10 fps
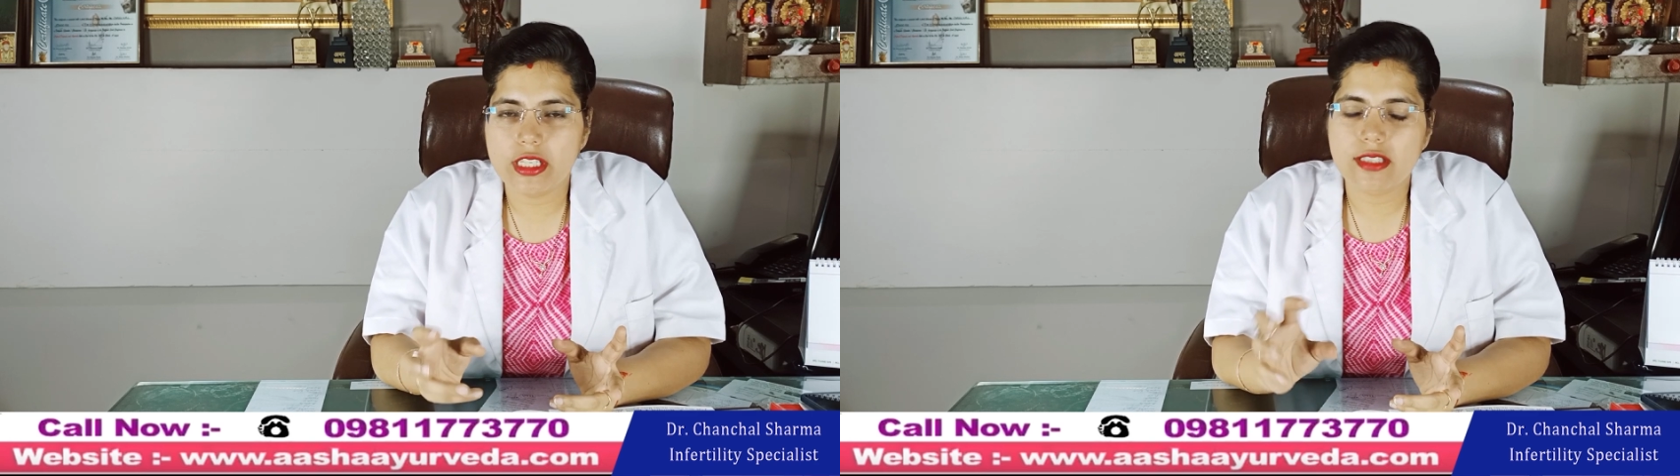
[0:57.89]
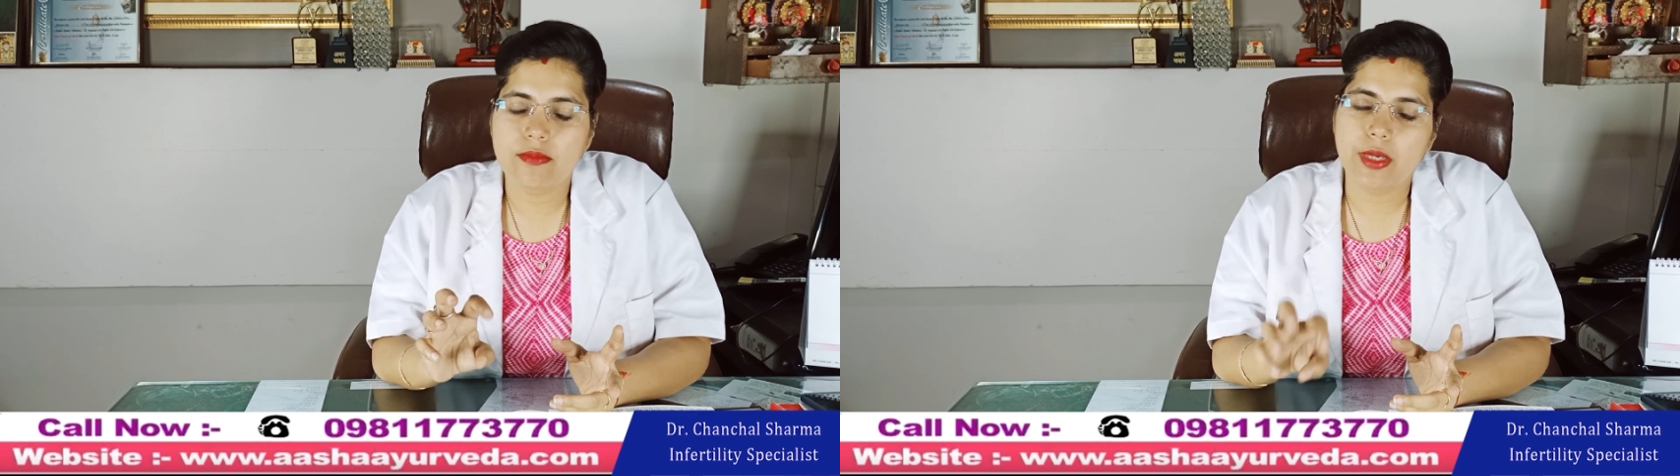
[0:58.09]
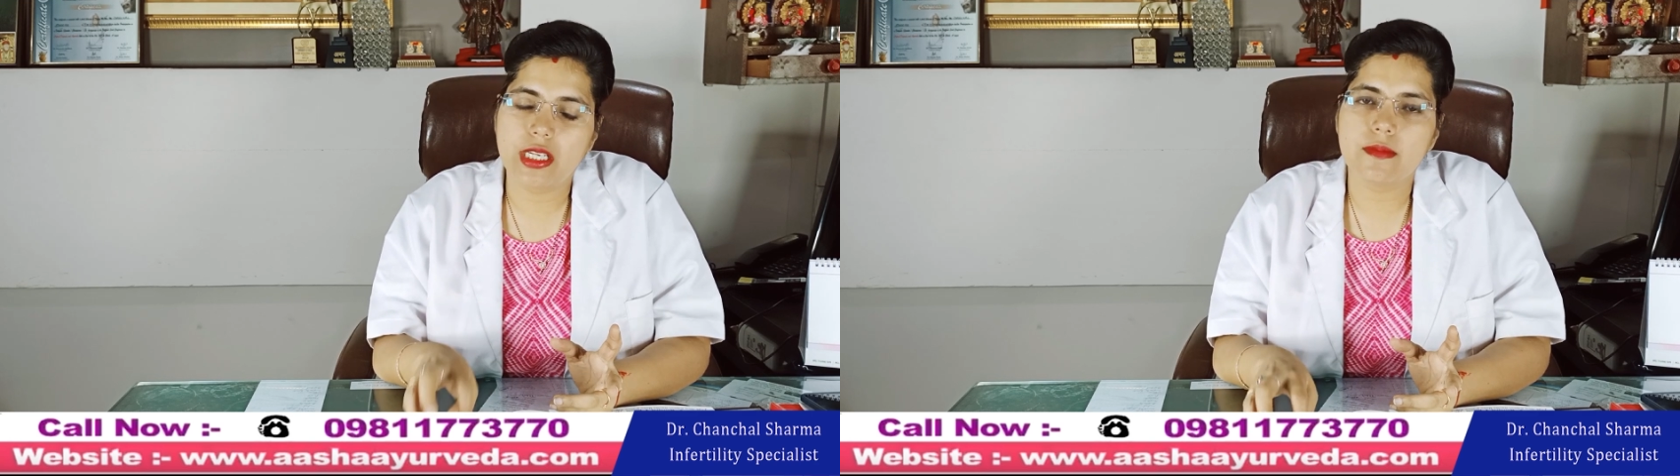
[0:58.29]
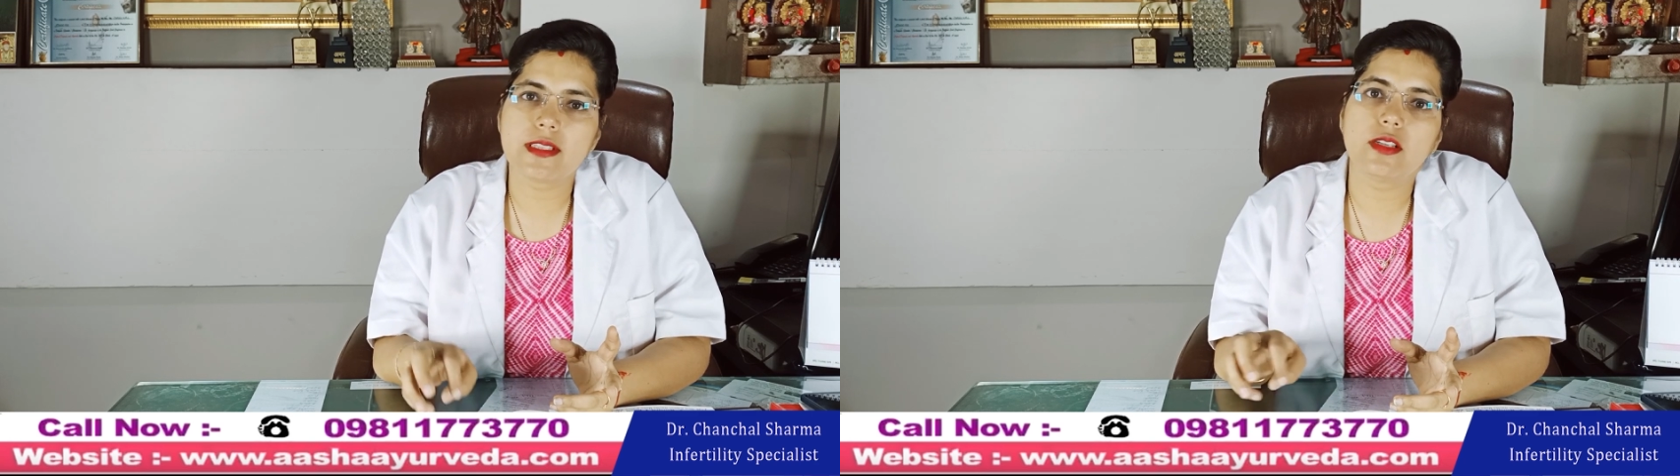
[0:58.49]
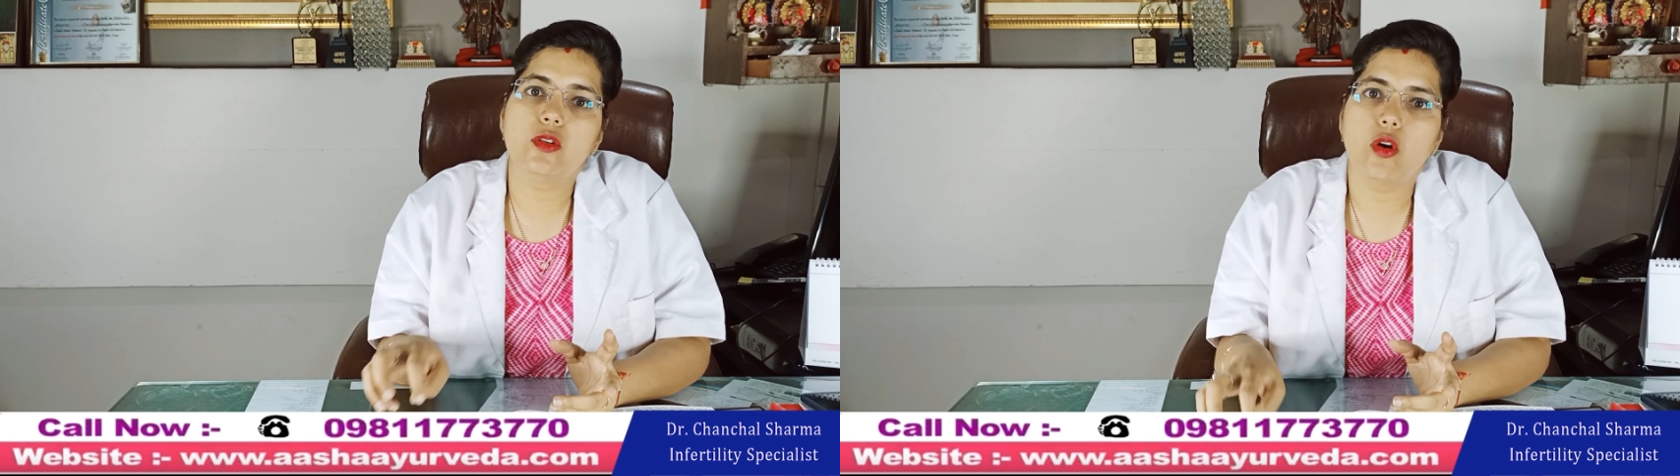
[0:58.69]
becomes the
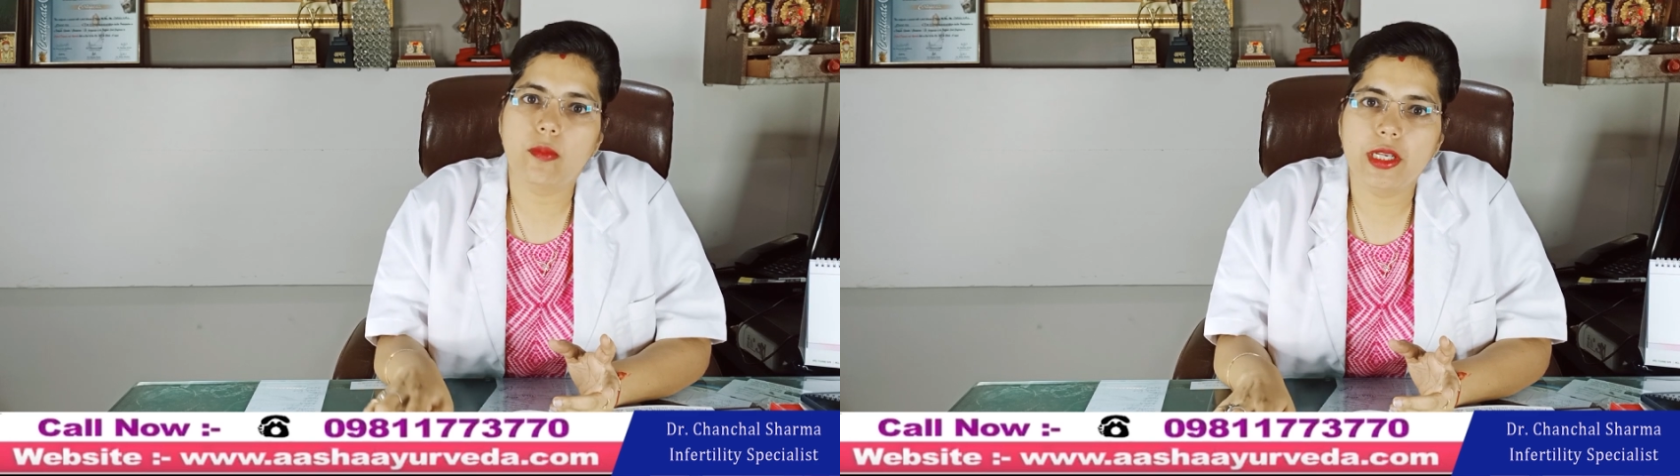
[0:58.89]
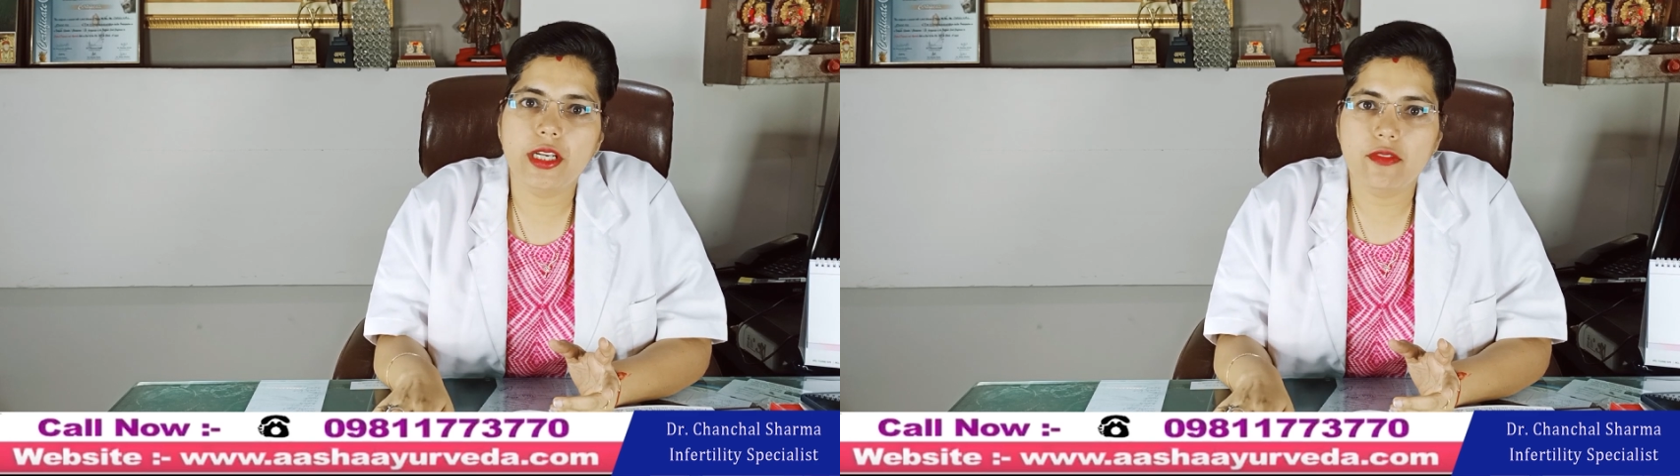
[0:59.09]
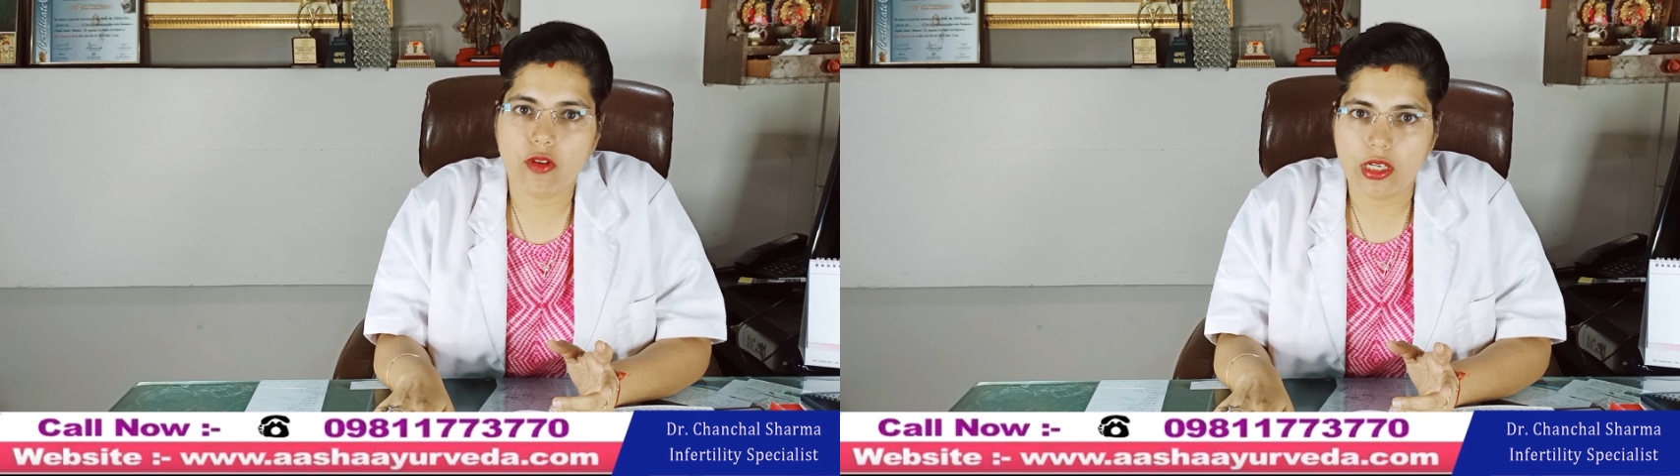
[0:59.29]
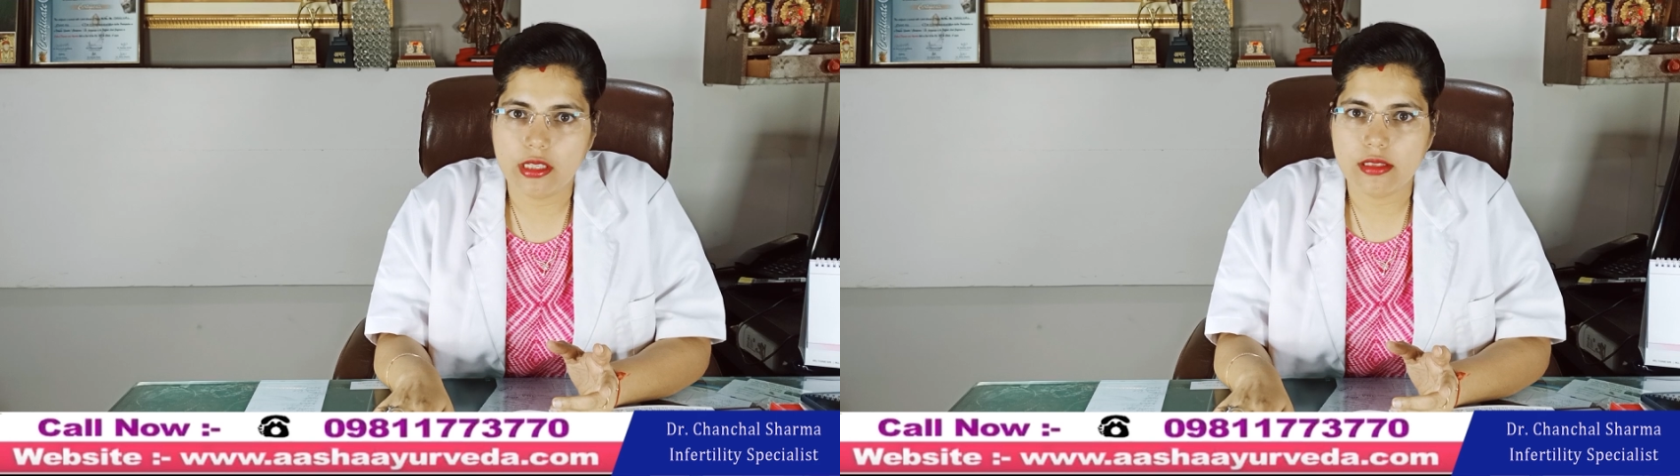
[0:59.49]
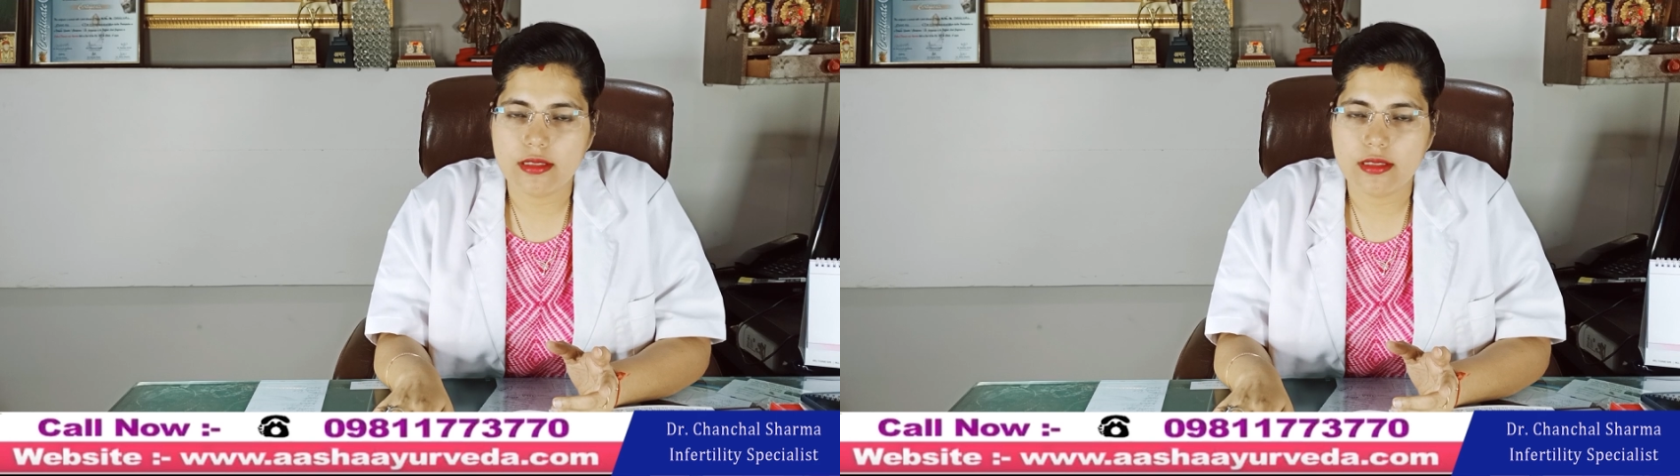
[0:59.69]
dominant follicles.